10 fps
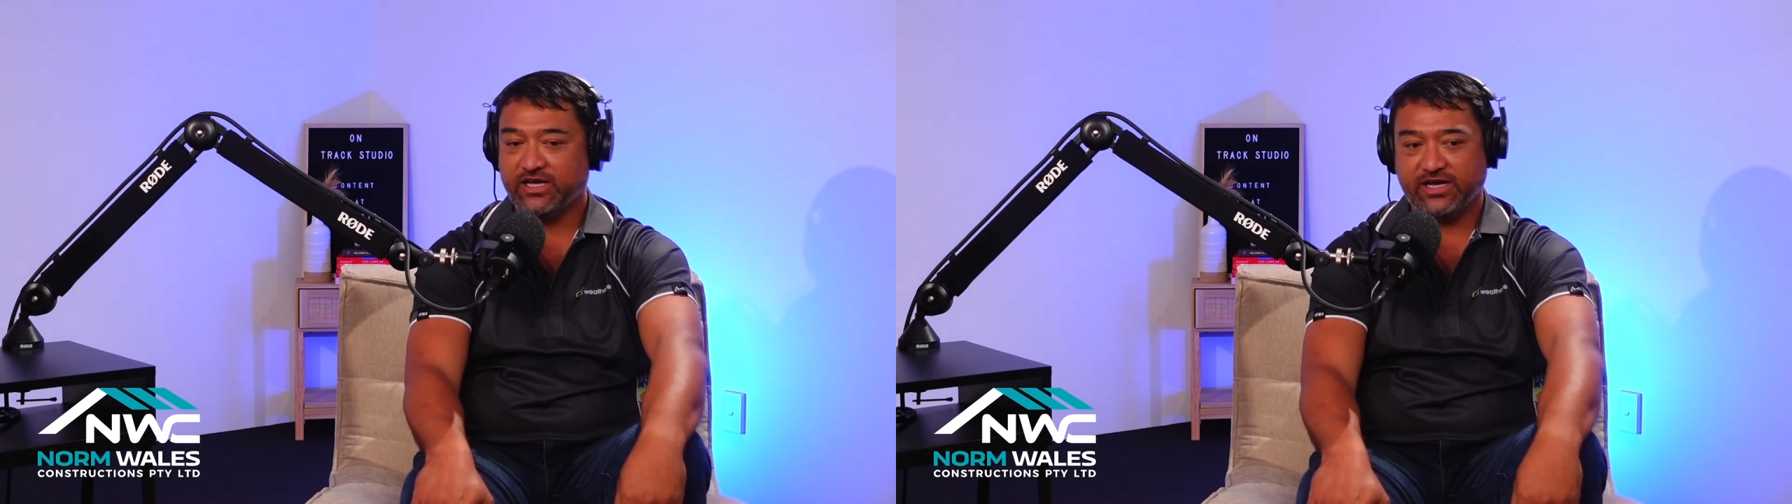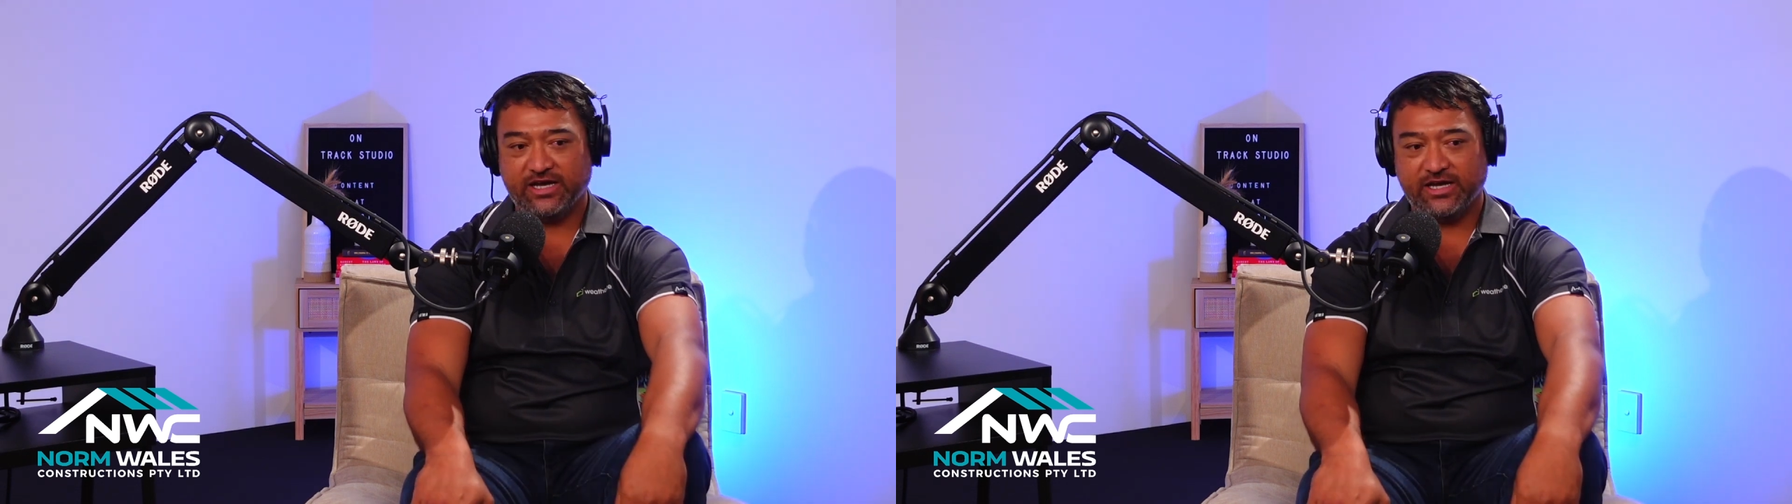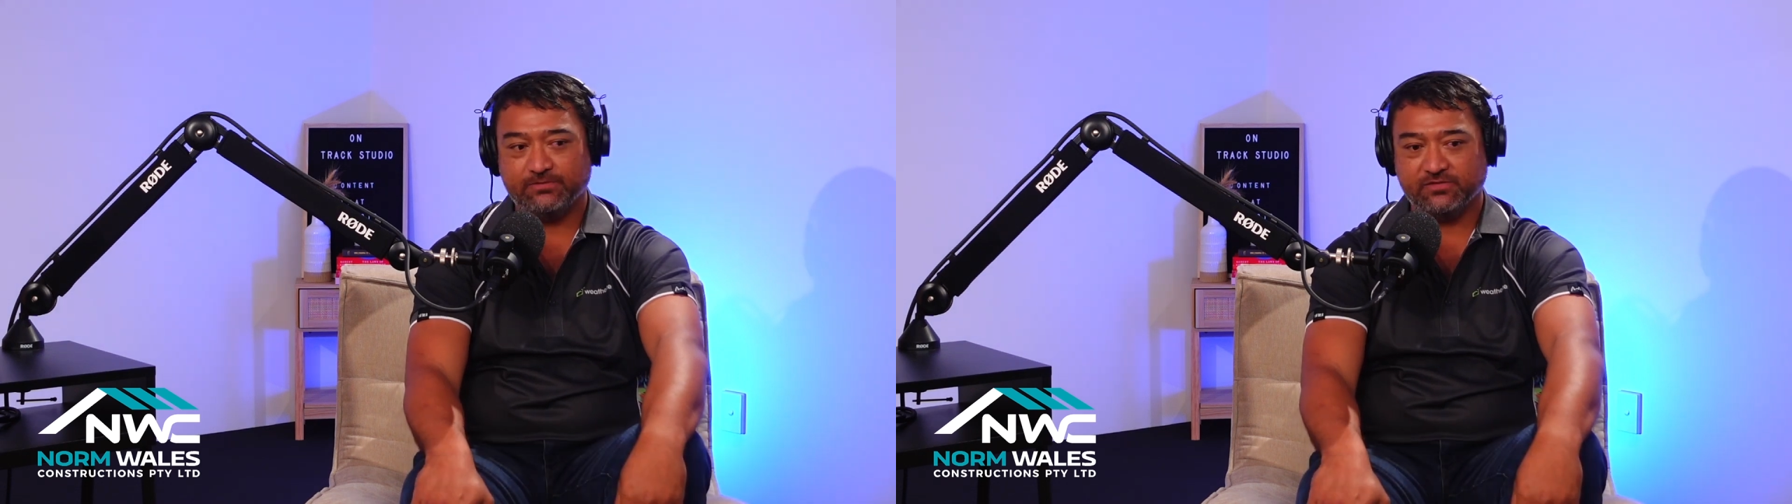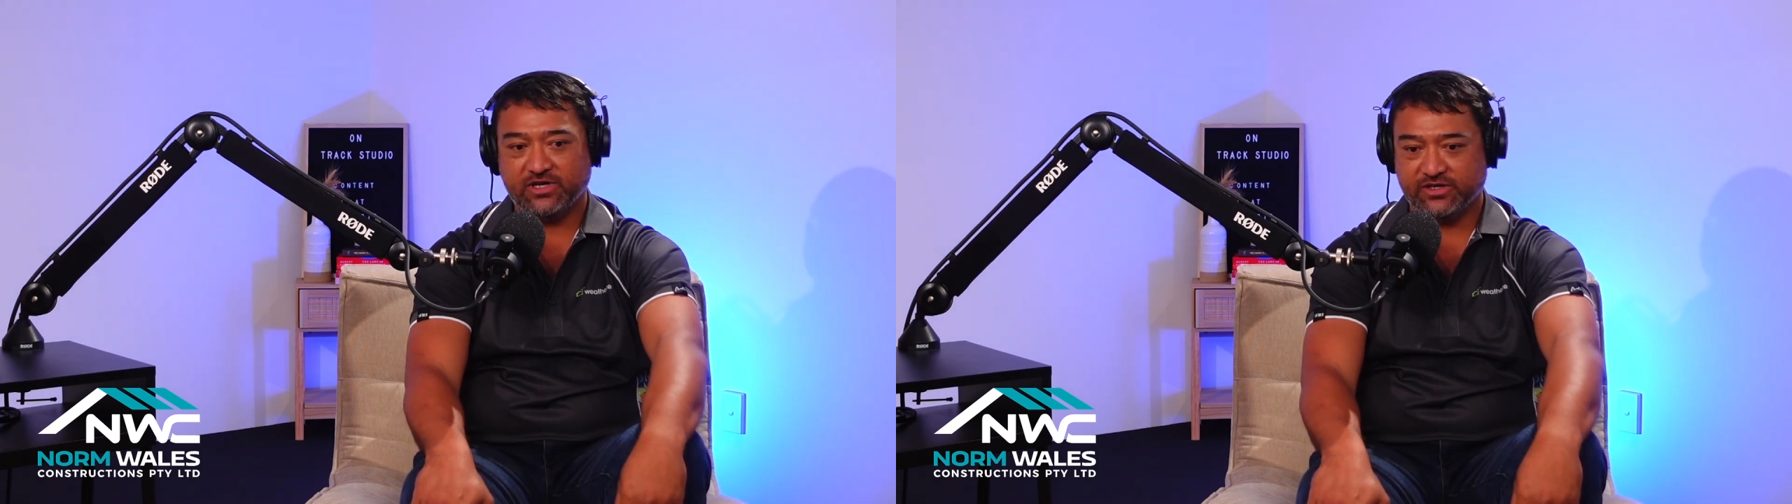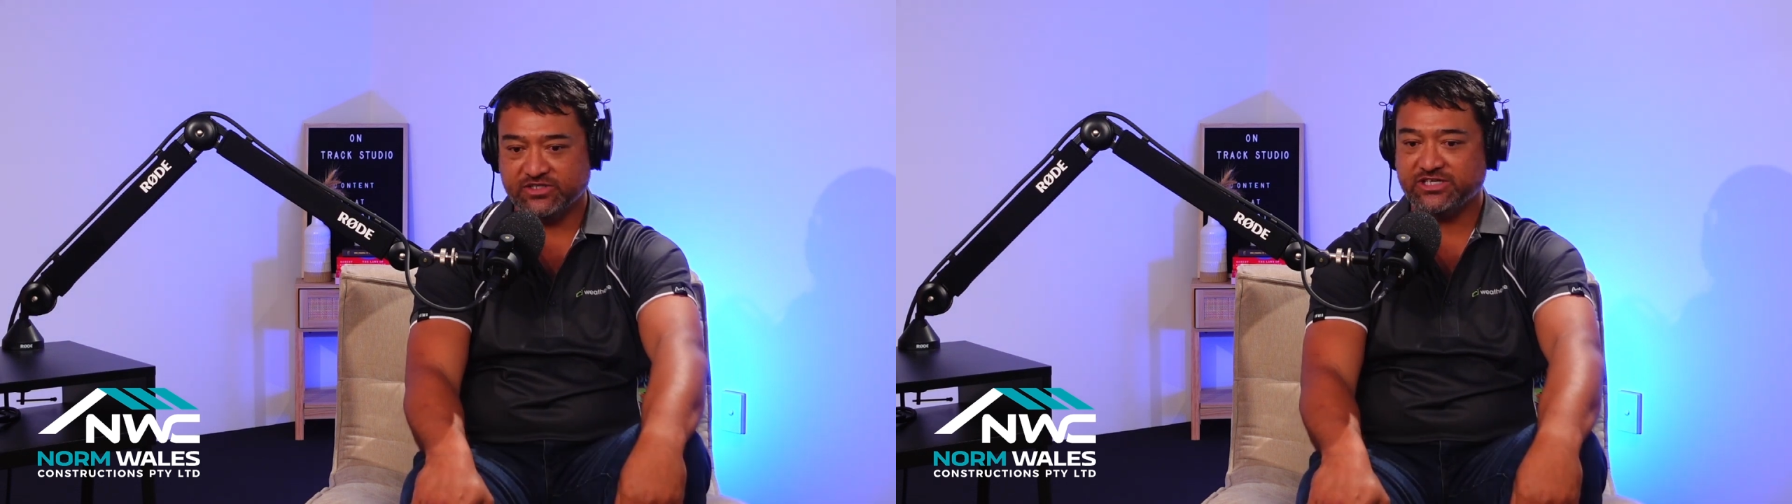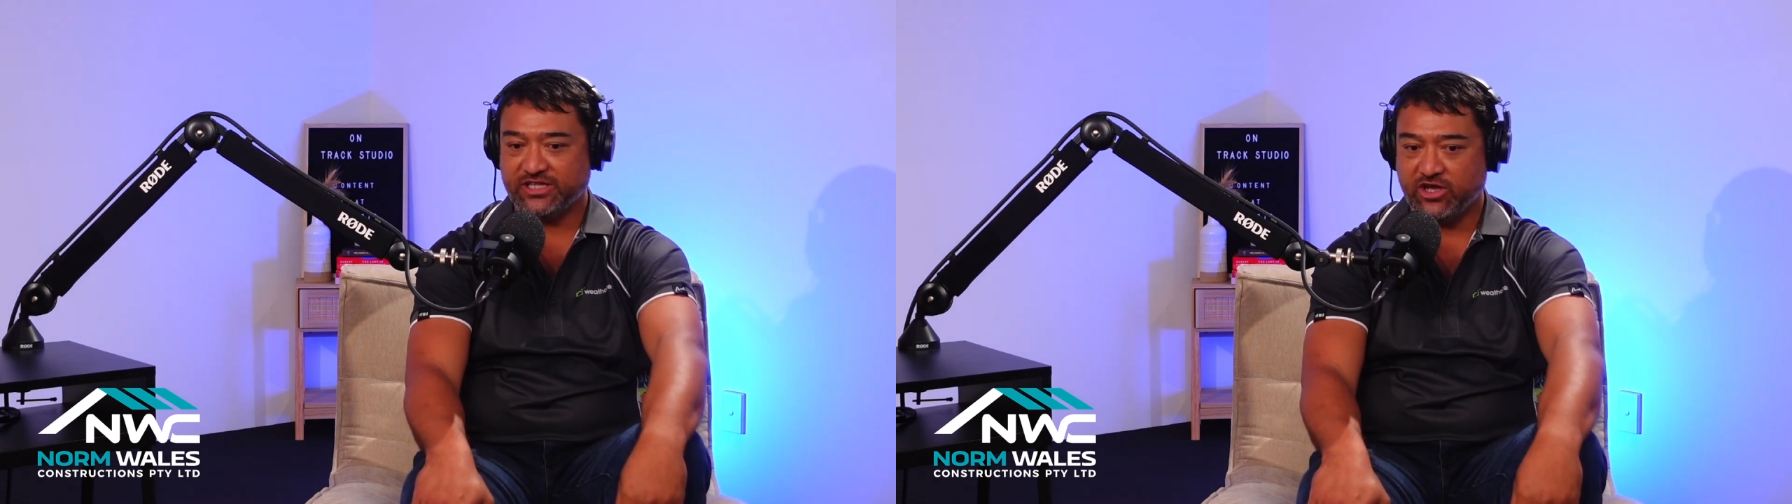And I see the